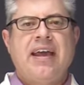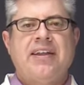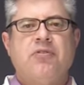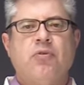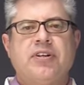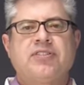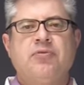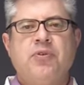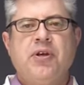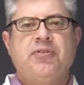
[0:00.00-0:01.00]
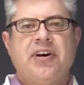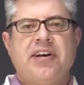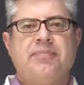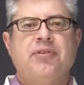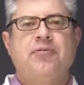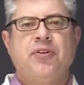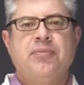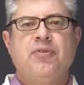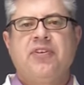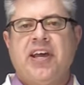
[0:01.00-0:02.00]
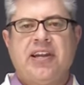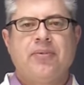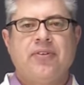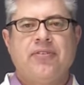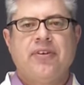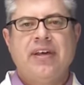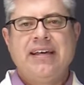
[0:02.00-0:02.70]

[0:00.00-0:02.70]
and it works in real time in freely moving animals.